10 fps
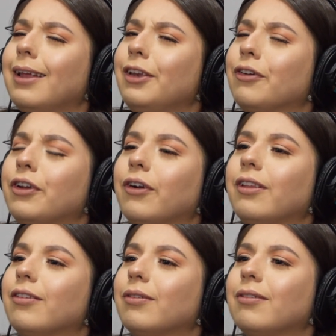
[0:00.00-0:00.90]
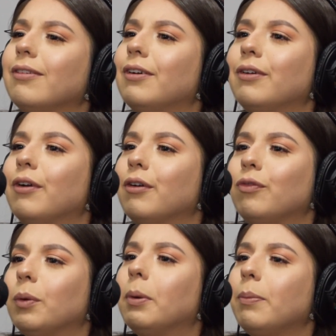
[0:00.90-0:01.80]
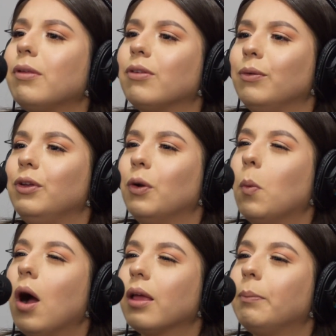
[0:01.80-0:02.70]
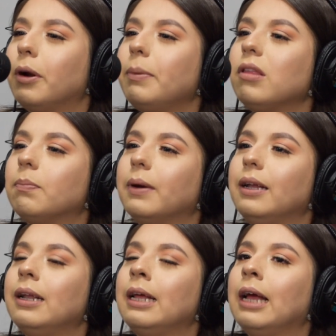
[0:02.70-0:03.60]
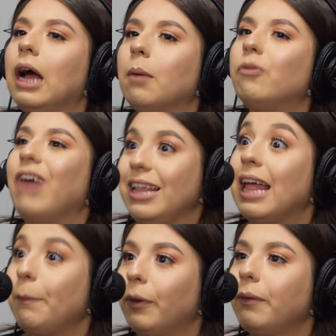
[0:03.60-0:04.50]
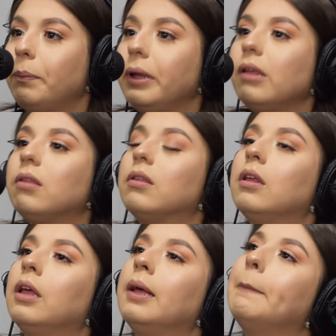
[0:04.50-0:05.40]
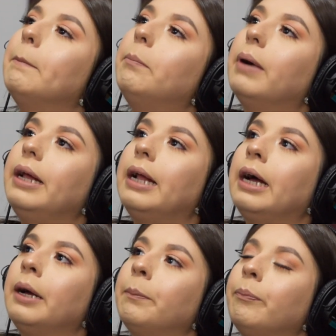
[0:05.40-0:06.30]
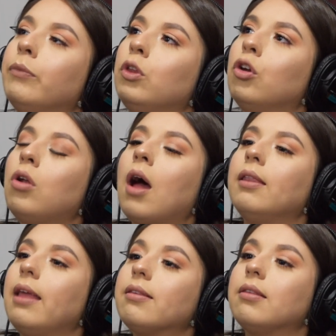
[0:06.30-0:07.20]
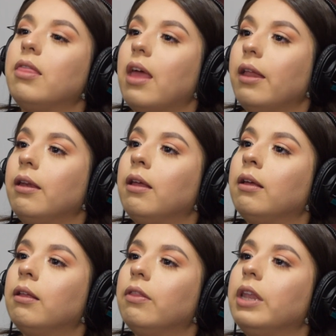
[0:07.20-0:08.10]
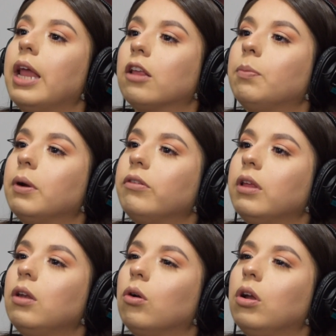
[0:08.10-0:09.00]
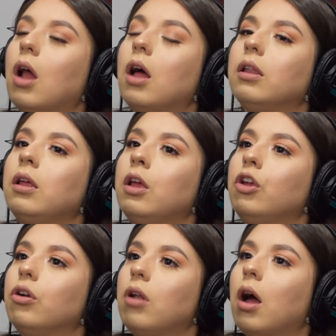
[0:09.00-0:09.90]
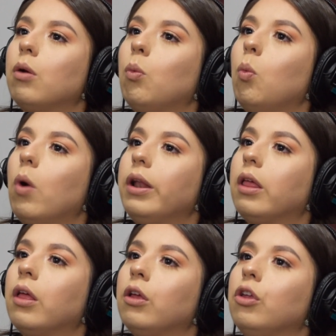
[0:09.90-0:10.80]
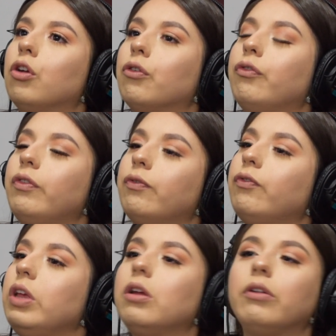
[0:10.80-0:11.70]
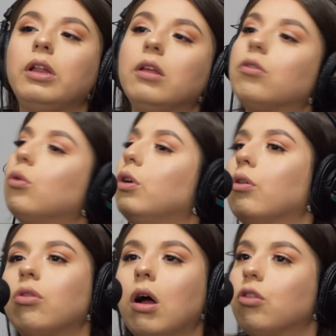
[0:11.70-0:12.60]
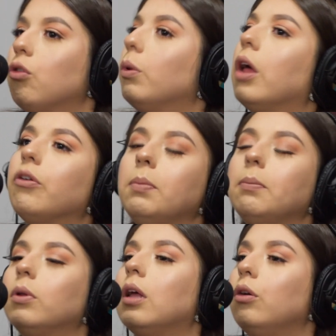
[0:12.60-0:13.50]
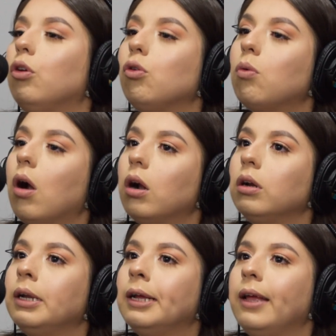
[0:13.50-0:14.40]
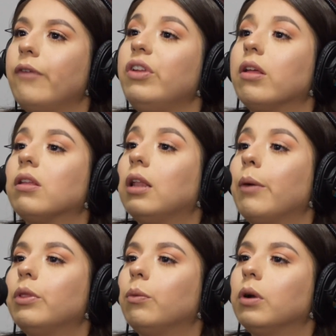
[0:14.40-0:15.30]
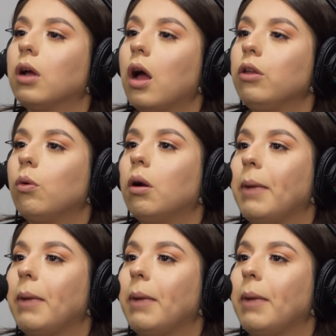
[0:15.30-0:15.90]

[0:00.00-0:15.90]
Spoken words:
you're here on this earth for a purpose. So, you know, walk in purpose, but find that purpose. But you're not less than the next person, or you're not what your feelings or your thoughts or what other people tell you are. If it doesn't align with the word of God, you are a